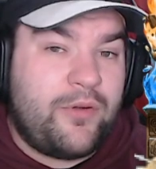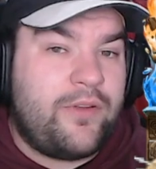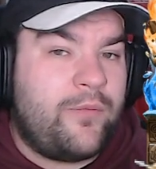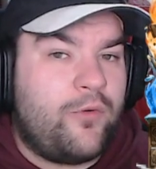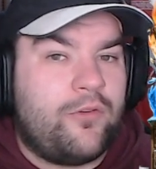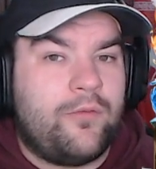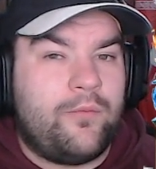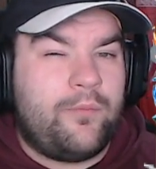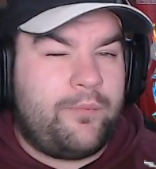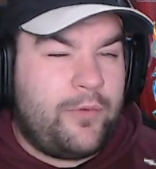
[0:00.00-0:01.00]
is more,
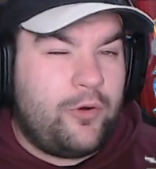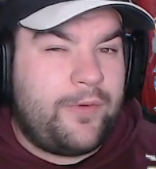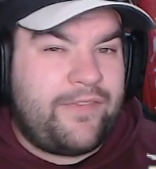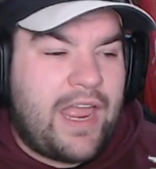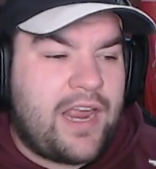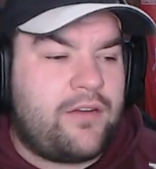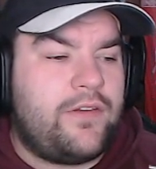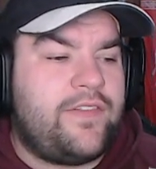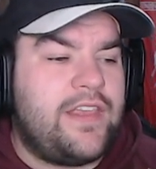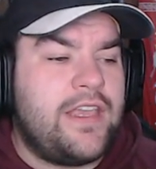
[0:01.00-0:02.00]
a little bit of
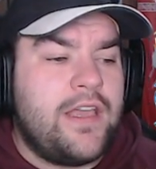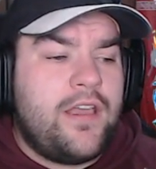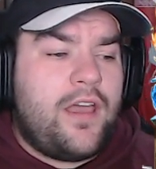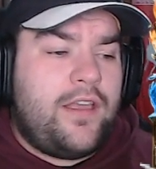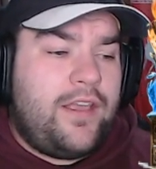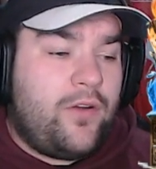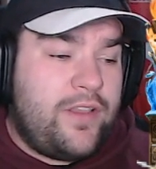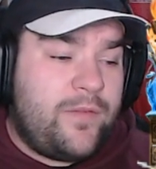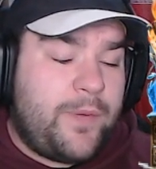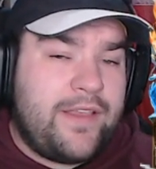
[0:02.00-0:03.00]
accuracy. On
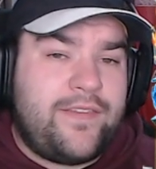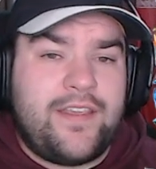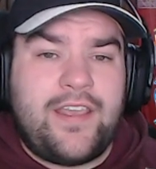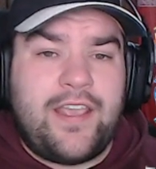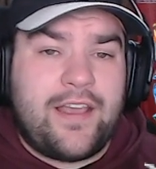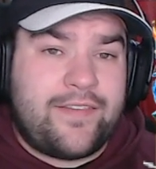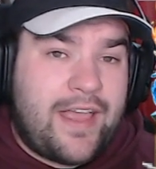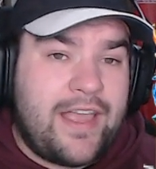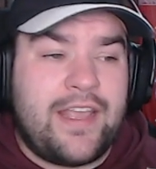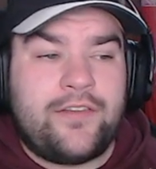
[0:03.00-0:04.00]
his basic, he has
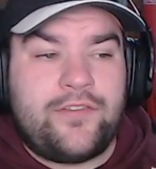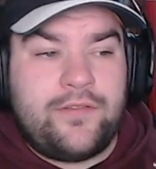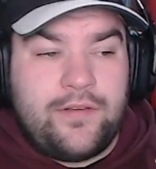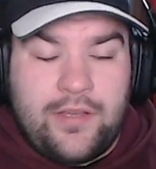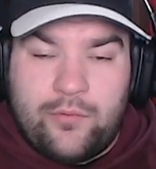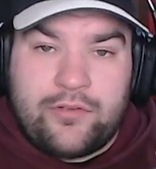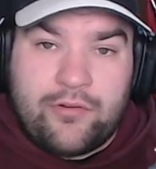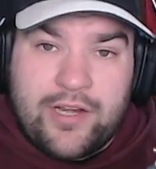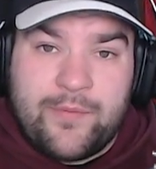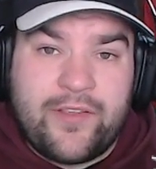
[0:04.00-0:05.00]
he'll
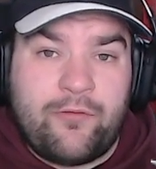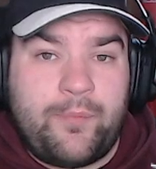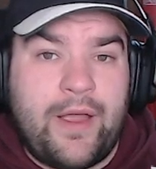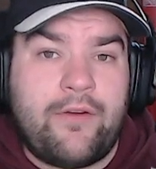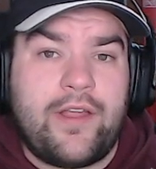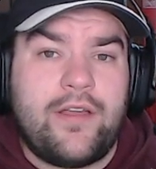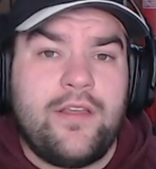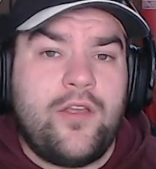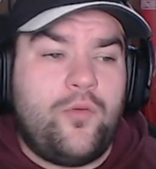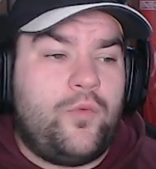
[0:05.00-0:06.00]
grant himself barrier,
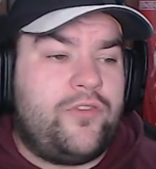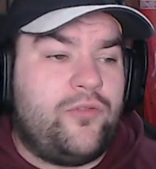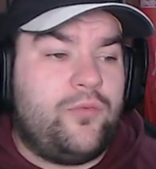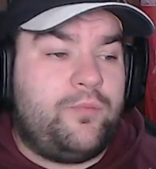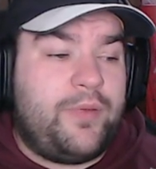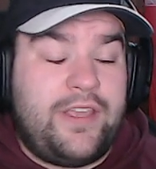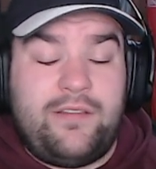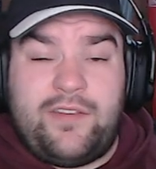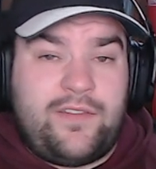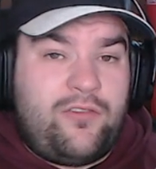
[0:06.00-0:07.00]
which will be
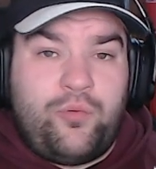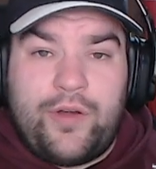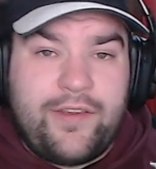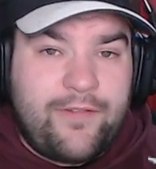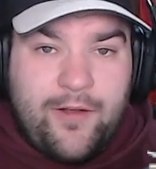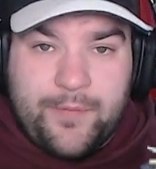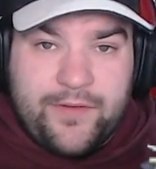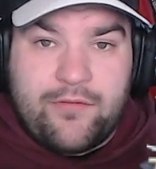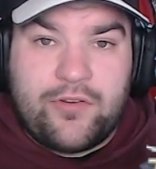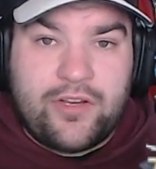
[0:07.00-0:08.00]
just a
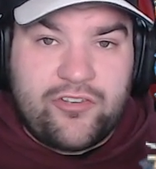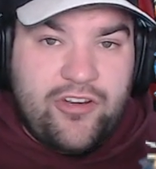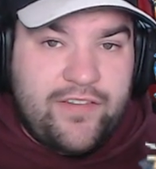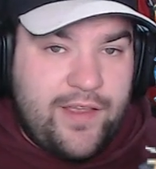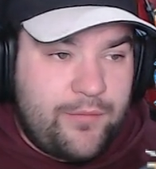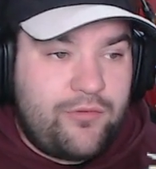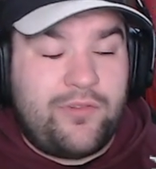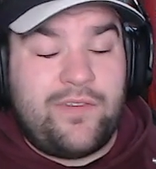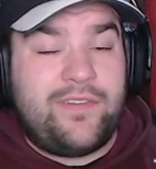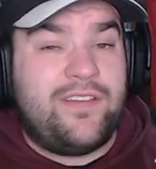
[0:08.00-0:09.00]
25% reduction of damage,
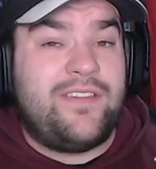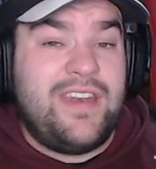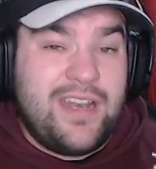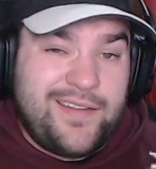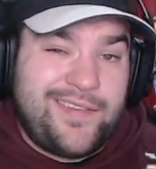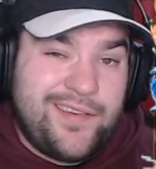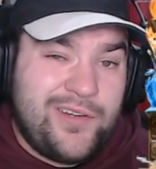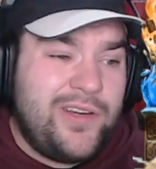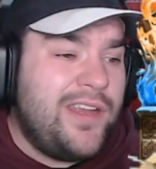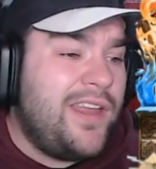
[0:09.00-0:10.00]
which is just
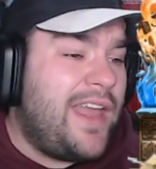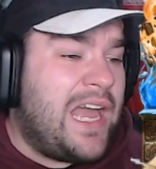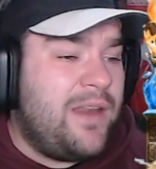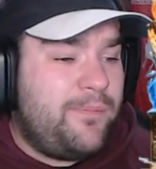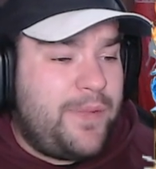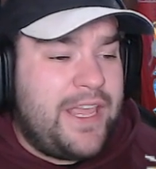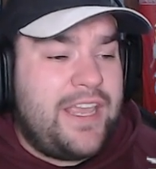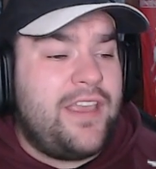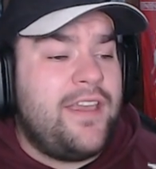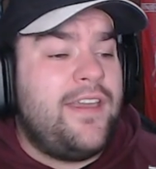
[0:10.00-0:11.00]
nutso. And
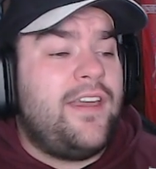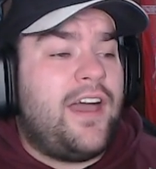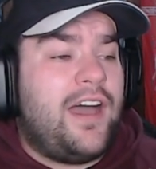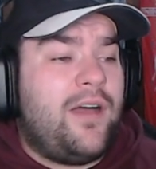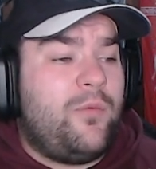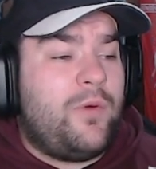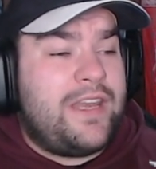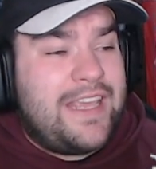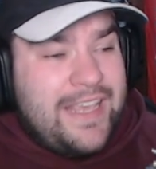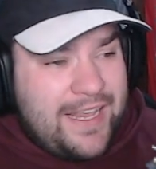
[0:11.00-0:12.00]
B, when
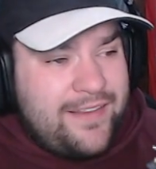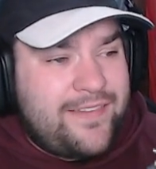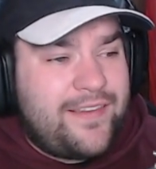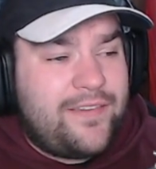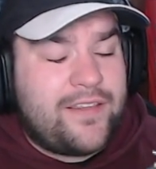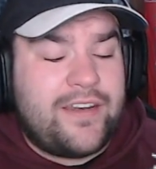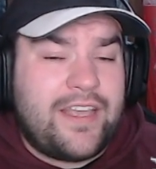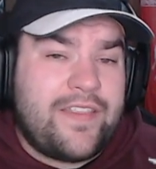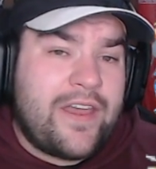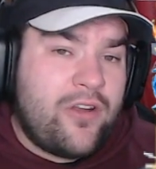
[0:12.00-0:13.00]
he hits, he's going to
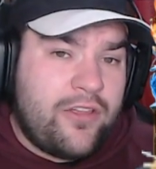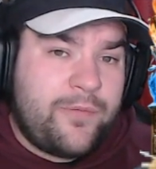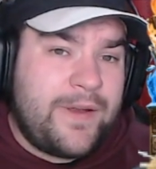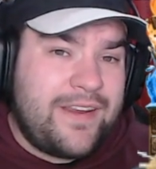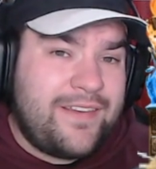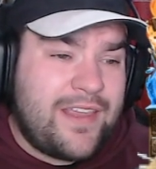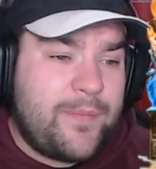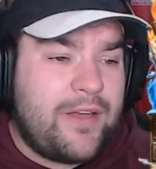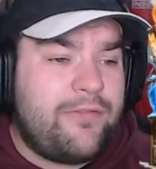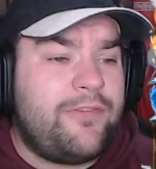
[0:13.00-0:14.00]
get that earthbending
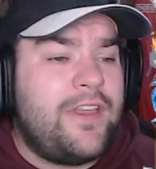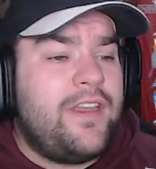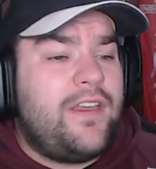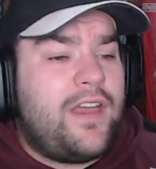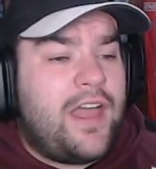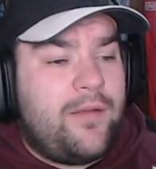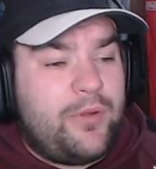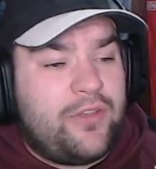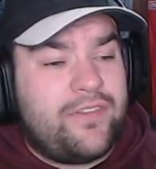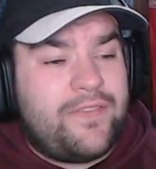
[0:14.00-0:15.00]
debuff. And
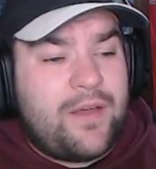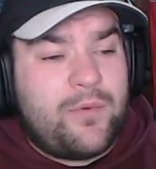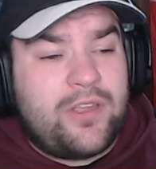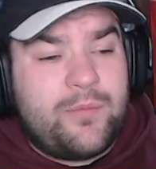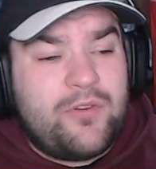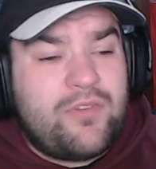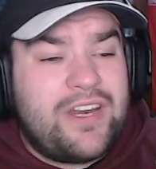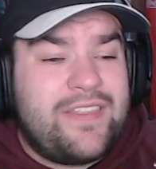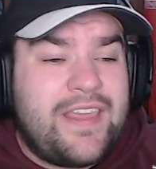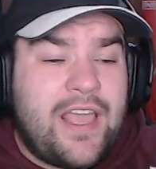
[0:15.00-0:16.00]
because of that, we're going to be
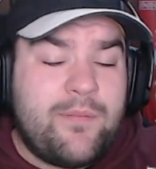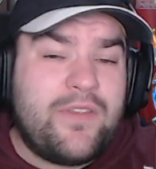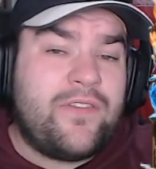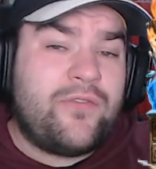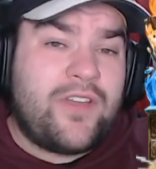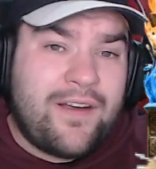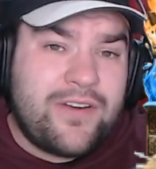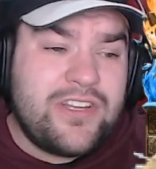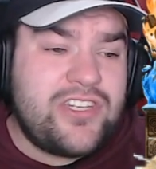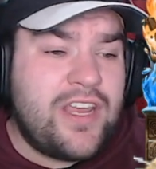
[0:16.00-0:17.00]
running the Embers of
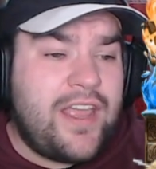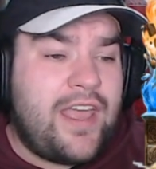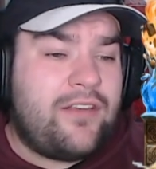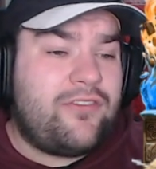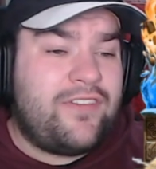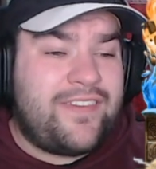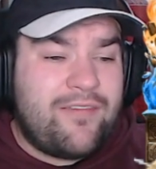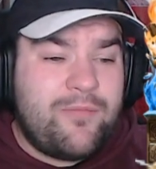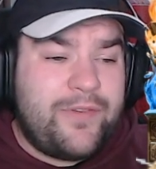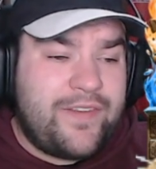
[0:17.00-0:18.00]
Courage, extra
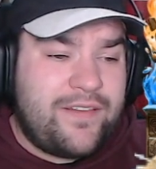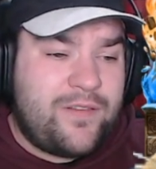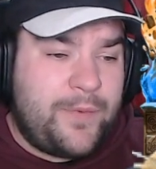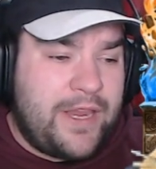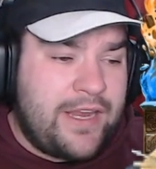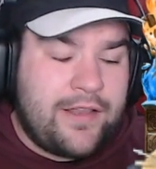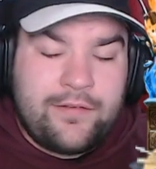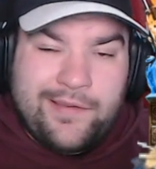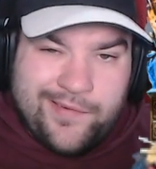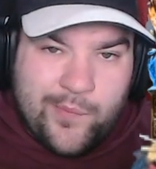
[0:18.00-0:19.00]
7% speed, at
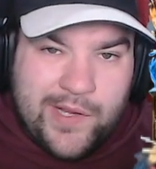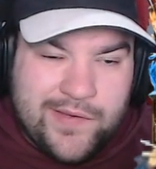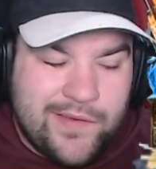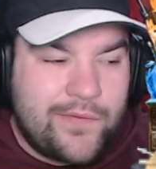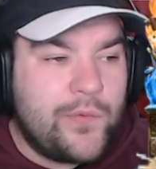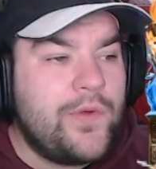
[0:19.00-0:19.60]
least at max level.